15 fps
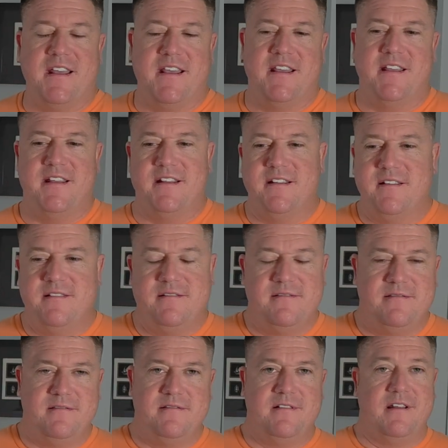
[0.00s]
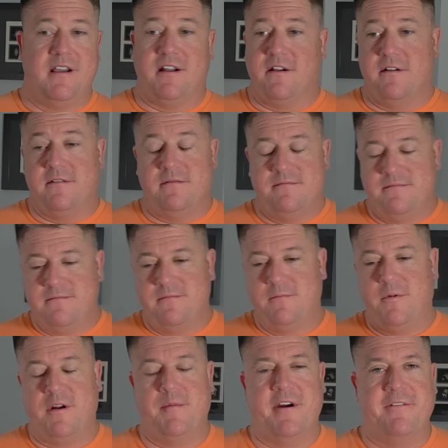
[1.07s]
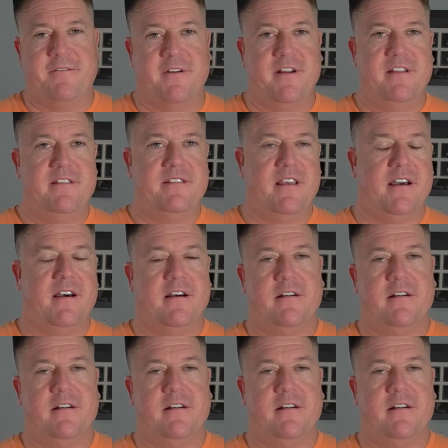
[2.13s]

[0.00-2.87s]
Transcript: and one of my friends